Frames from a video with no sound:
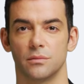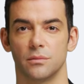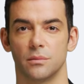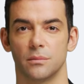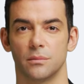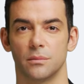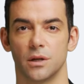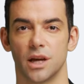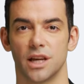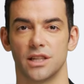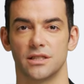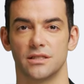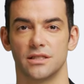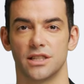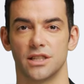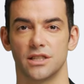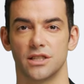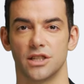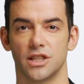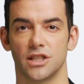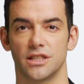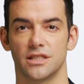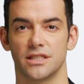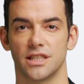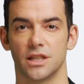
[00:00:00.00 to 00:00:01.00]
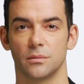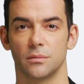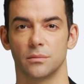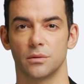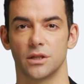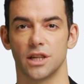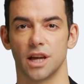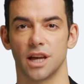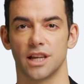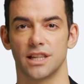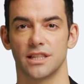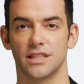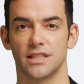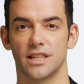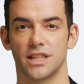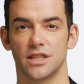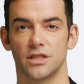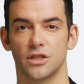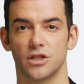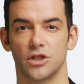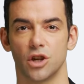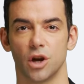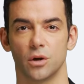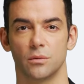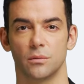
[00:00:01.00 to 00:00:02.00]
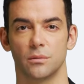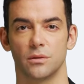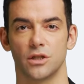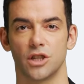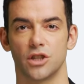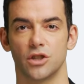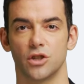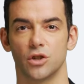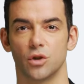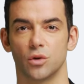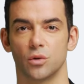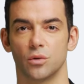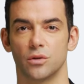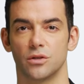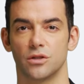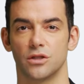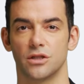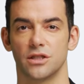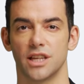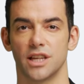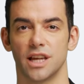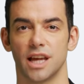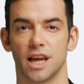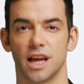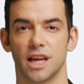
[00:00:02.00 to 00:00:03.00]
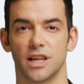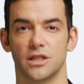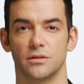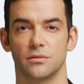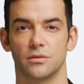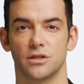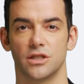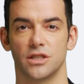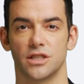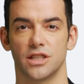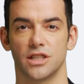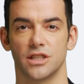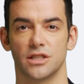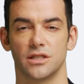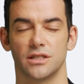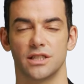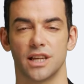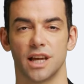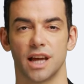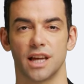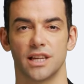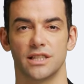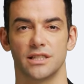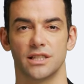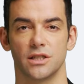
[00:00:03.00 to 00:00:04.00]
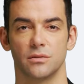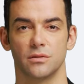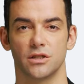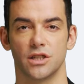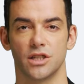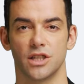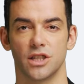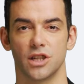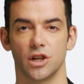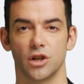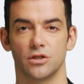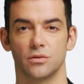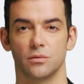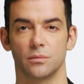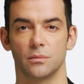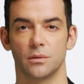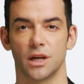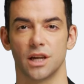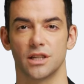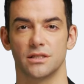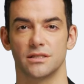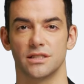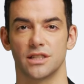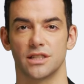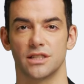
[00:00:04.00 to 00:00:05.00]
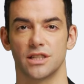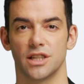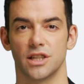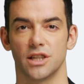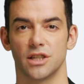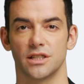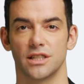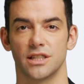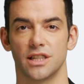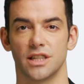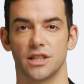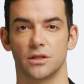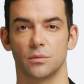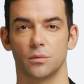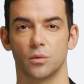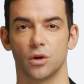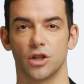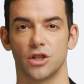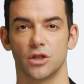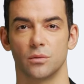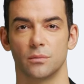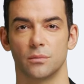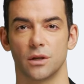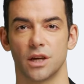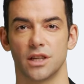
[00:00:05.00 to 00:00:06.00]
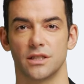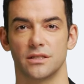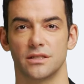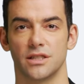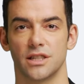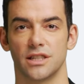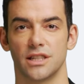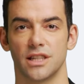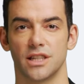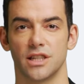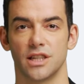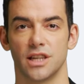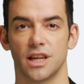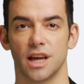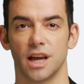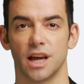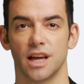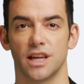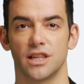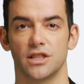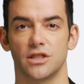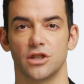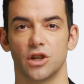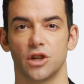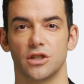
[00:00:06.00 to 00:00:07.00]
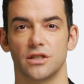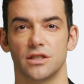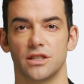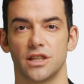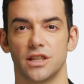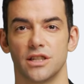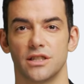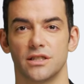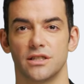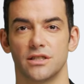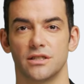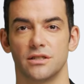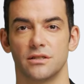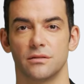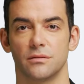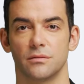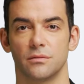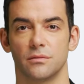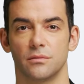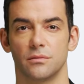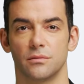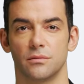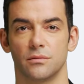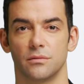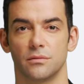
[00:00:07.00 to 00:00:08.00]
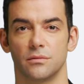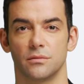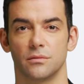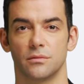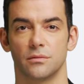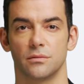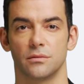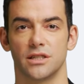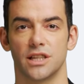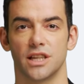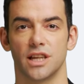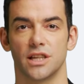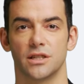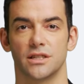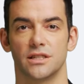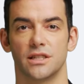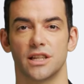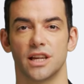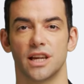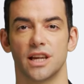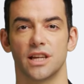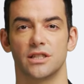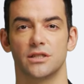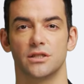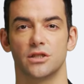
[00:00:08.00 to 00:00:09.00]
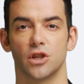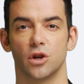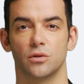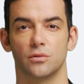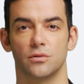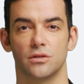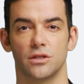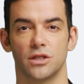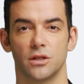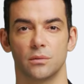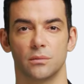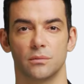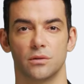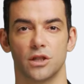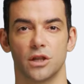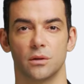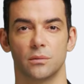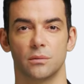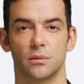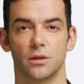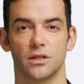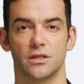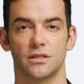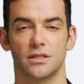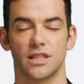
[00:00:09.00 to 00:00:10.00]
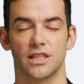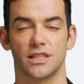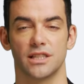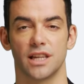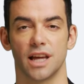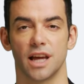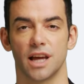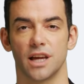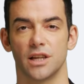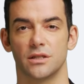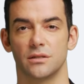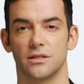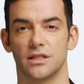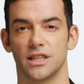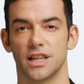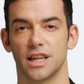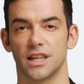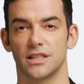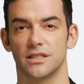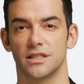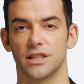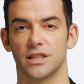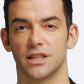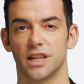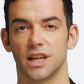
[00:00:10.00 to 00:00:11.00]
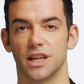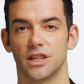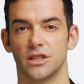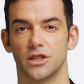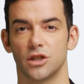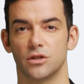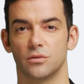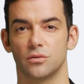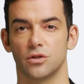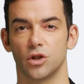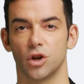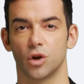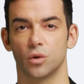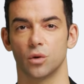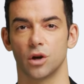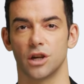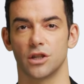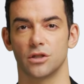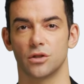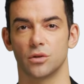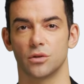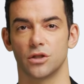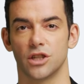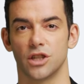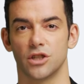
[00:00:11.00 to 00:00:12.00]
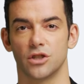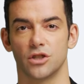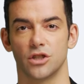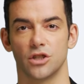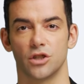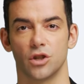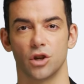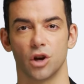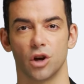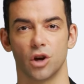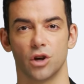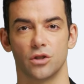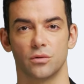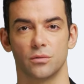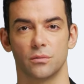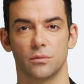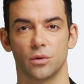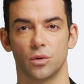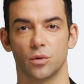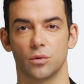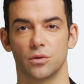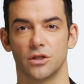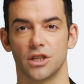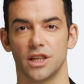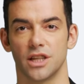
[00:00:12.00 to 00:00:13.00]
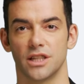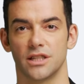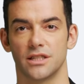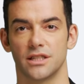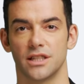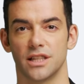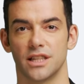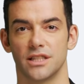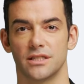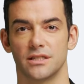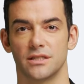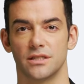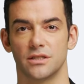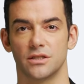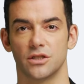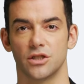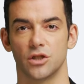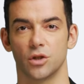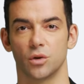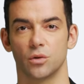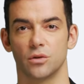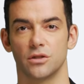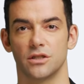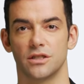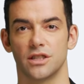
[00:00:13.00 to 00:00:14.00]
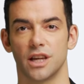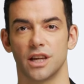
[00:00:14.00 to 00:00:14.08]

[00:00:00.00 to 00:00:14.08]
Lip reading: Bacteria temporarily stop the growth and physical activity of bacteria in which bacteria are not killed. In case of 70% IPA, the rate of coagulation of protein is slowed